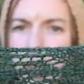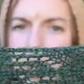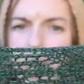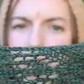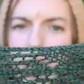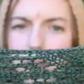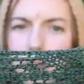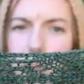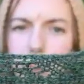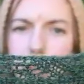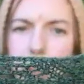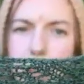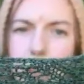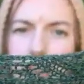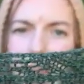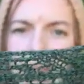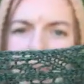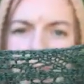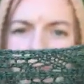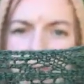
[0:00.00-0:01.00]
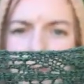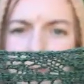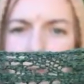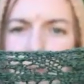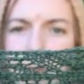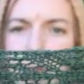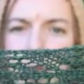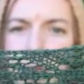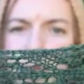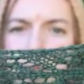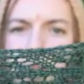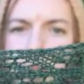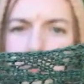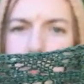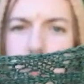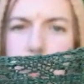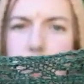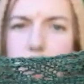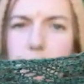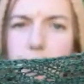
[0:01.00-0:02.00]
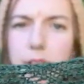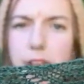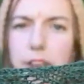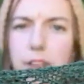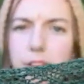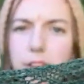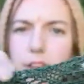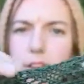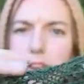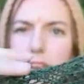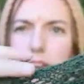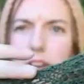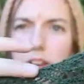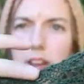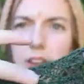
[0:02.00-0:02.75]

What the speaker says: I only knit half of one repeat right here.